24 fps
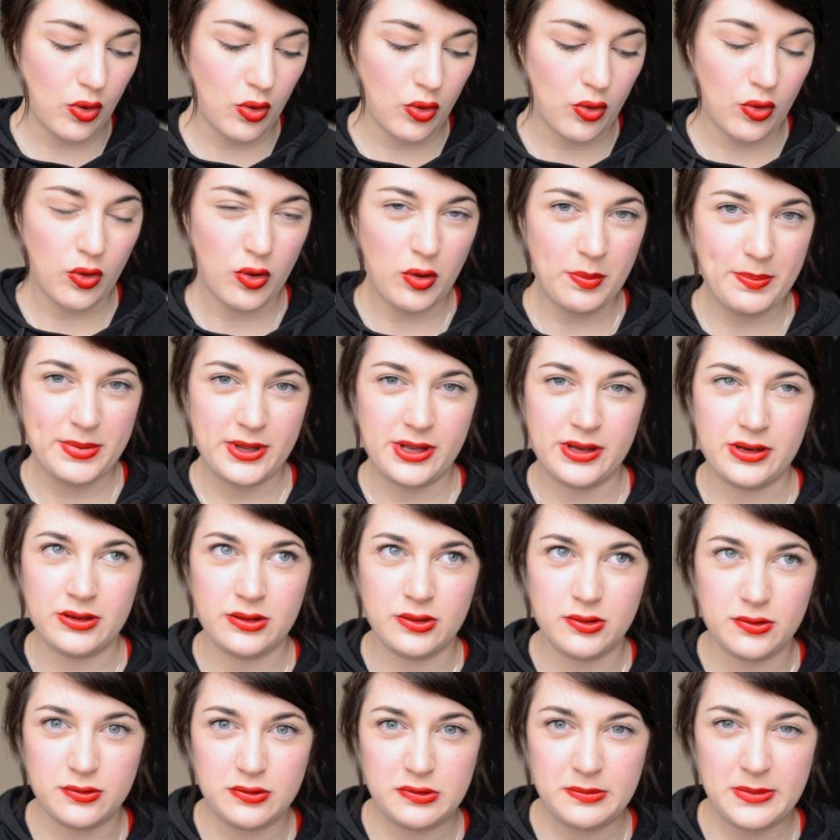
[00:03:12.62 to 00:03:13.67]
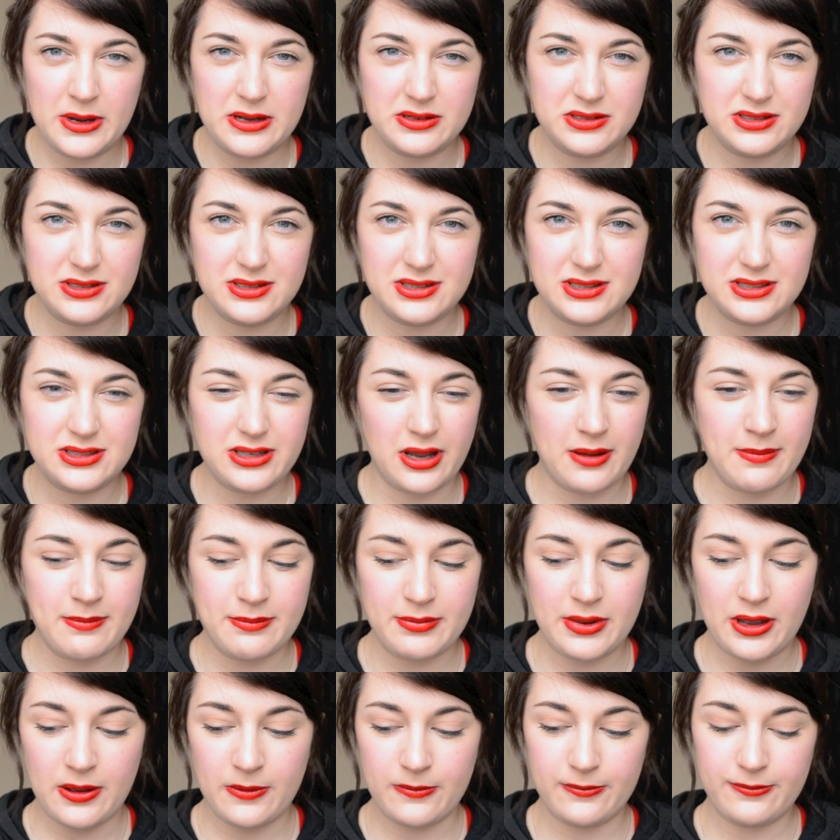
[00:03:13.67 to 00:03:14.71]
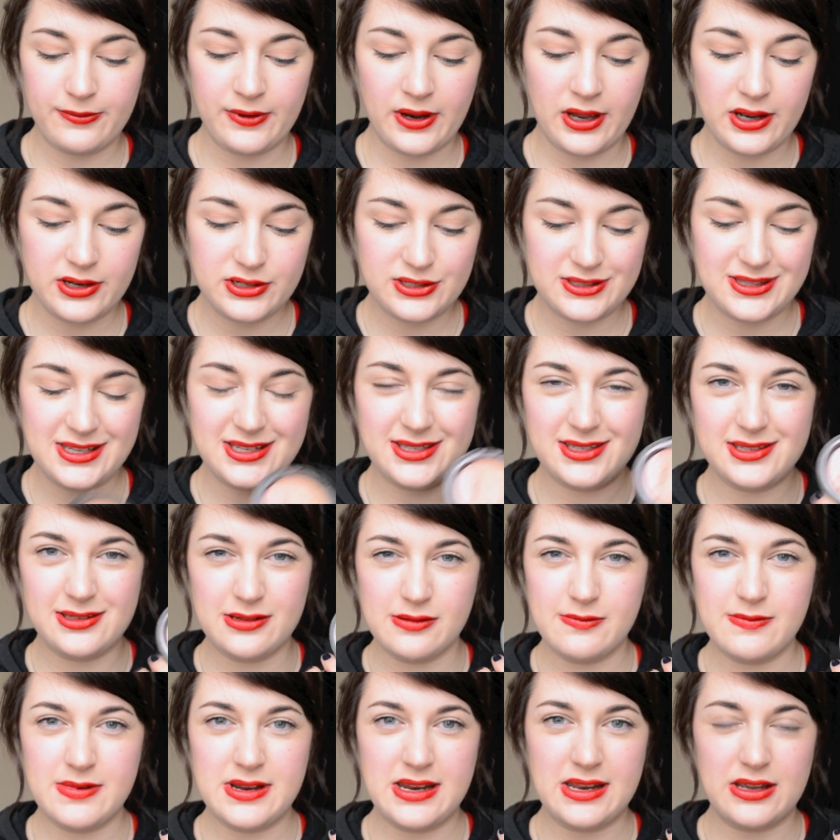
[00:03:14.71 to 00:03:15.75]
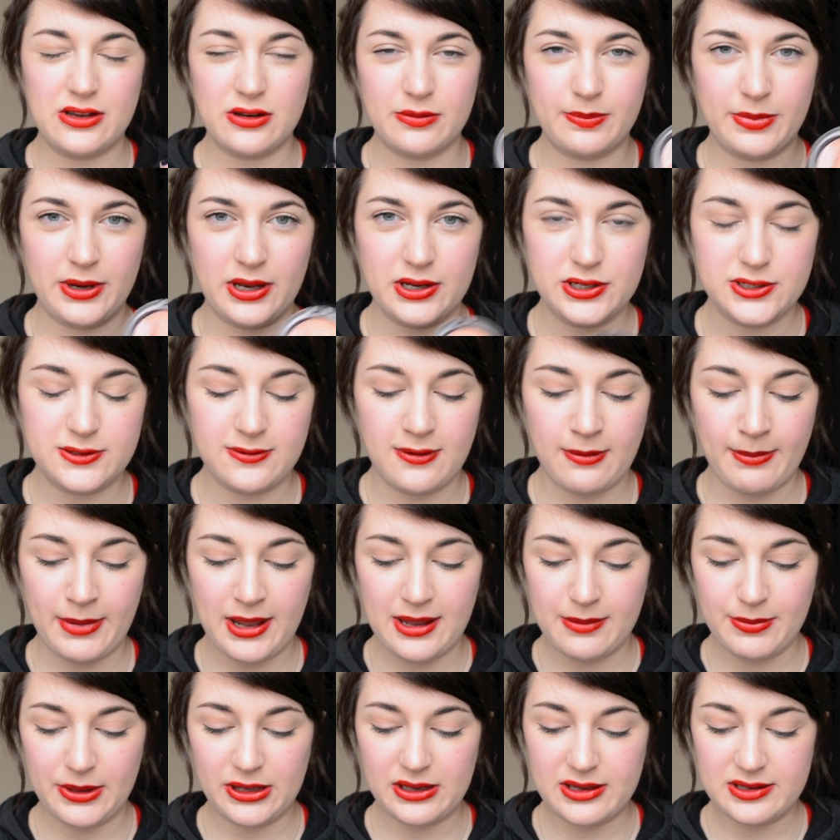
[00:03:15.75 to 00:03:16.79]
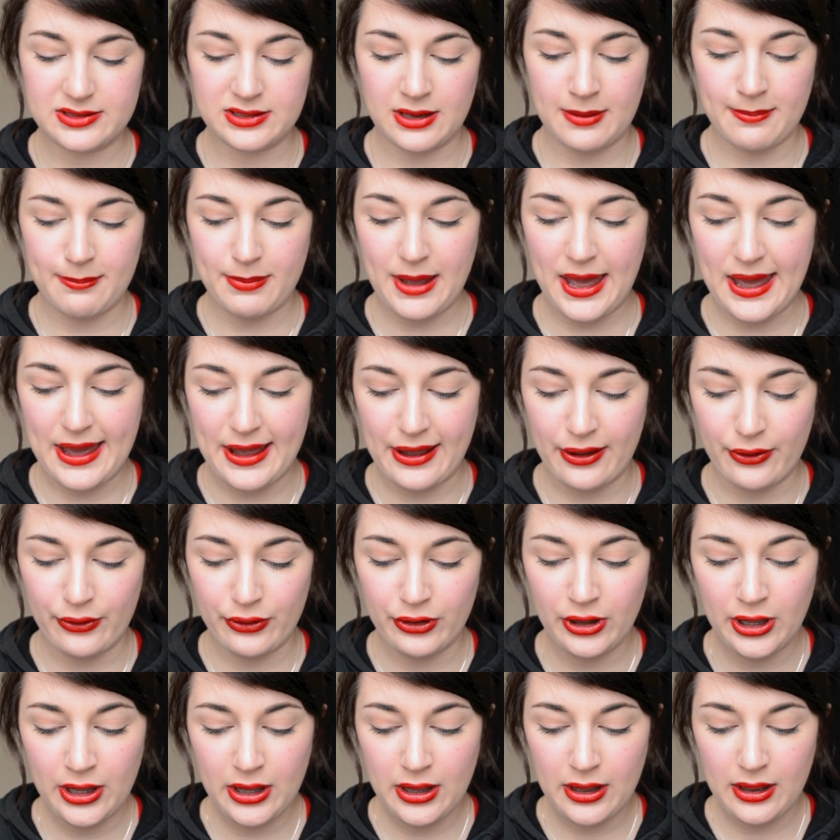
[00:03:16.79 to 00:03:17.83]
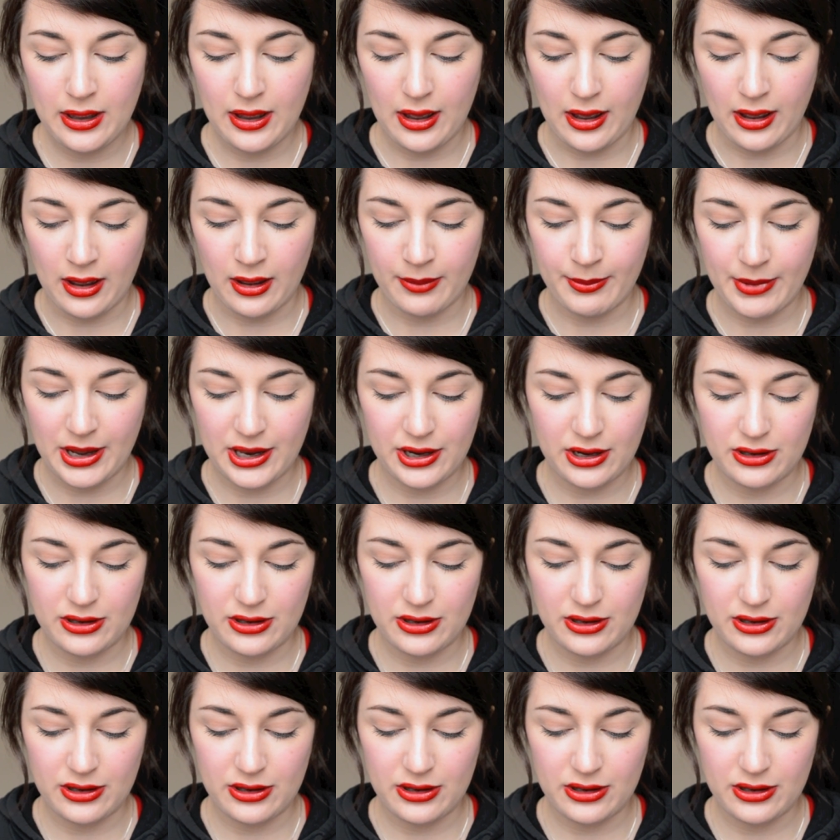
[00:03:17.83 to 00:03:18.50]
auburn, almost sunburnt blush. This is a really good blush for me because I'm pale. I